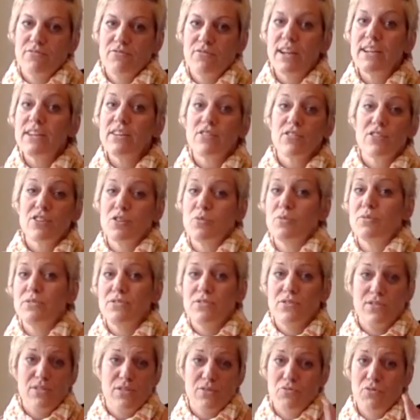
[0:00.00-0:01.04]
regular with
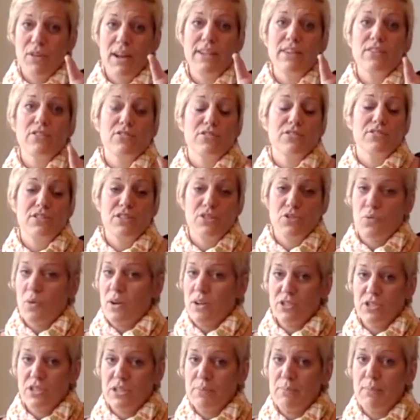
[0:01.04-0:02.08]
just a regular
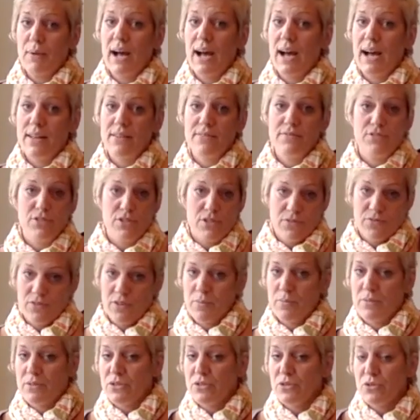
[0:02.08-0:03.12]
dishwashing pod just
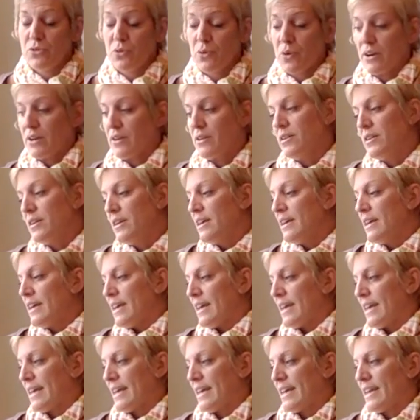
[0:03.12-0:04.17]
from the store.
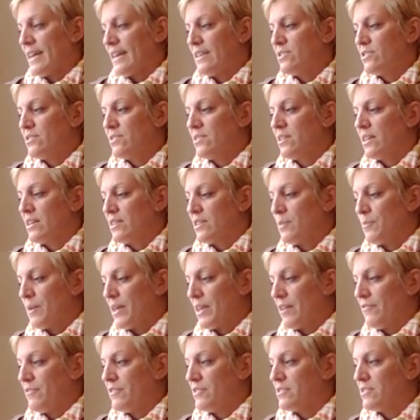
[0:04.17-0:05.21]
And I just like the
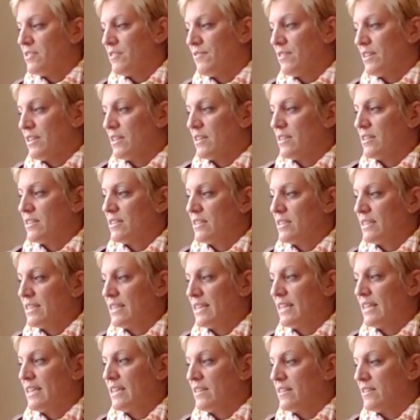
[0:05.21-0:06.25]
benefits of it
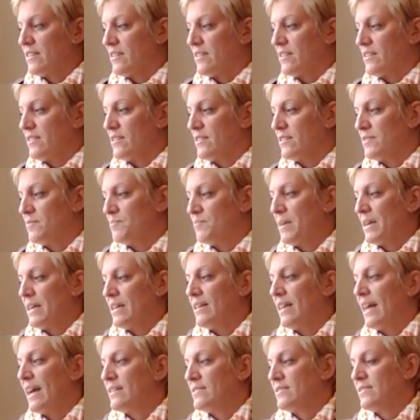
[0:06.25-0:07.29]
getting my
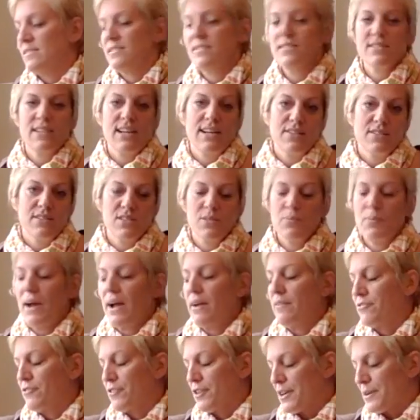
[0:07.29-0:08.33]
glasses kind of
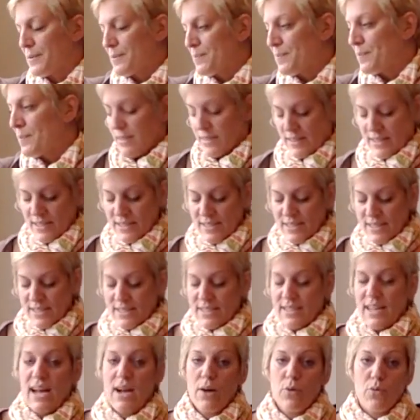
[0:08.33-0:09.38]
spot free. This
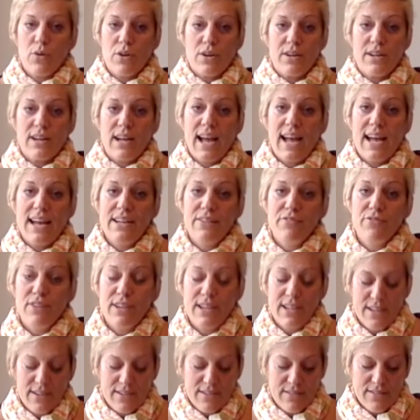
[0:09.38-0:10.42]
did not work. I
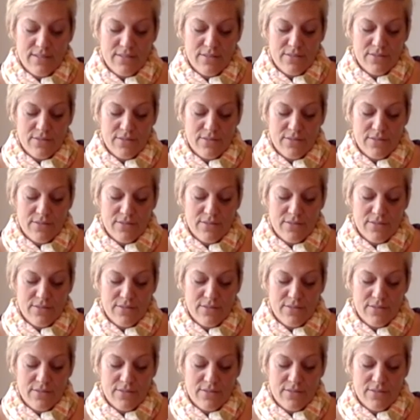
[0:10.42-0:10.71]
ran